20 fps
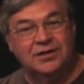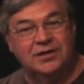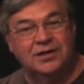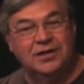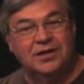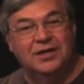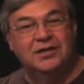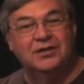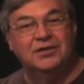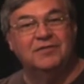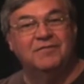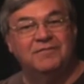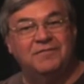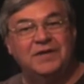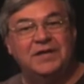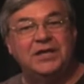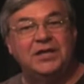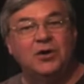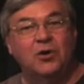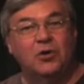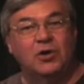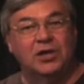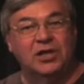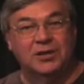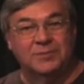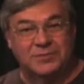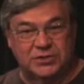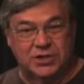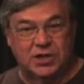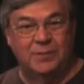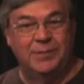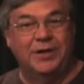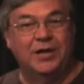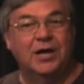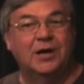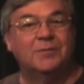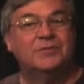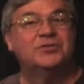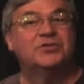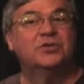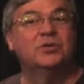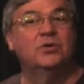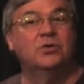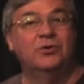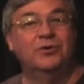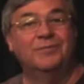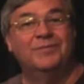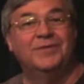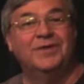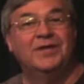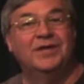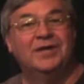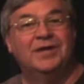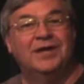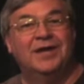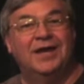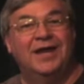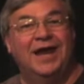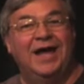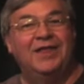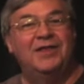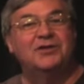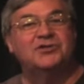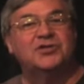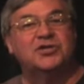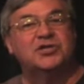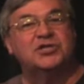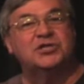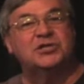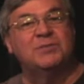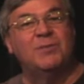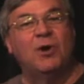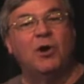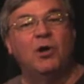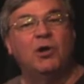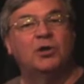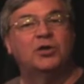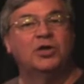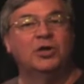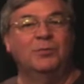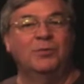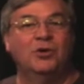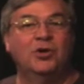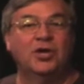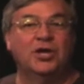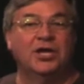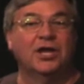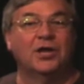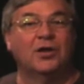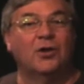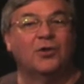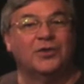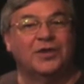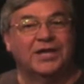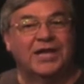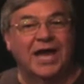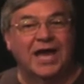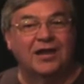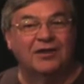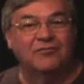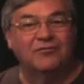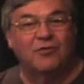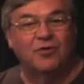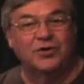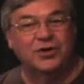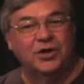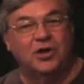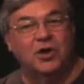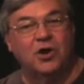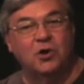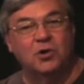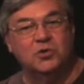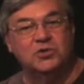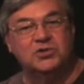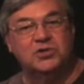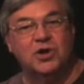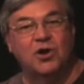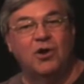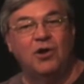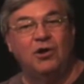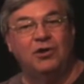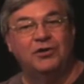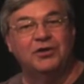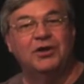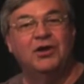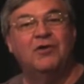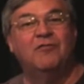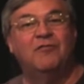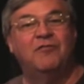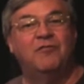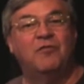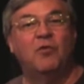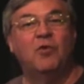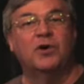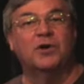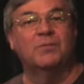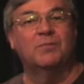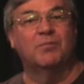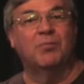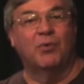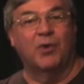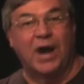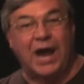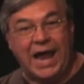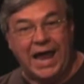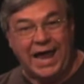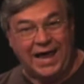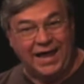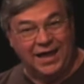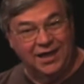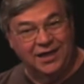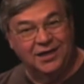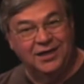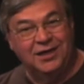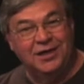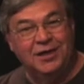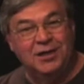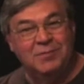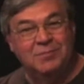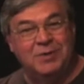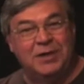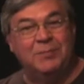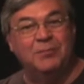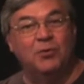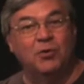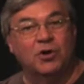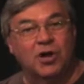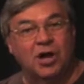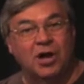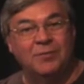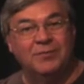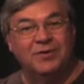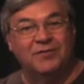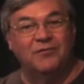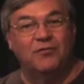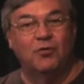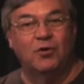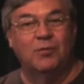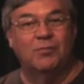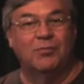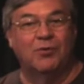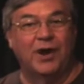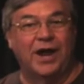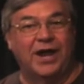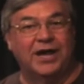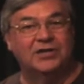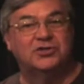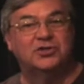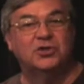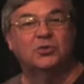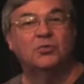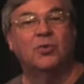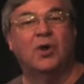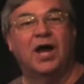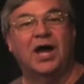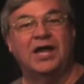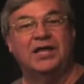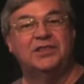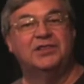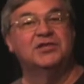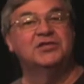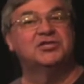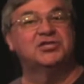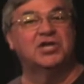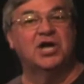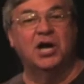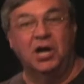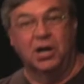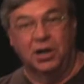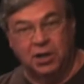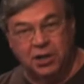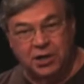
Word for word: The video clip's coming up soon. Now, there's a small community along the California coast called Fort Bragg people come to Fort Bragg to ride the skunk.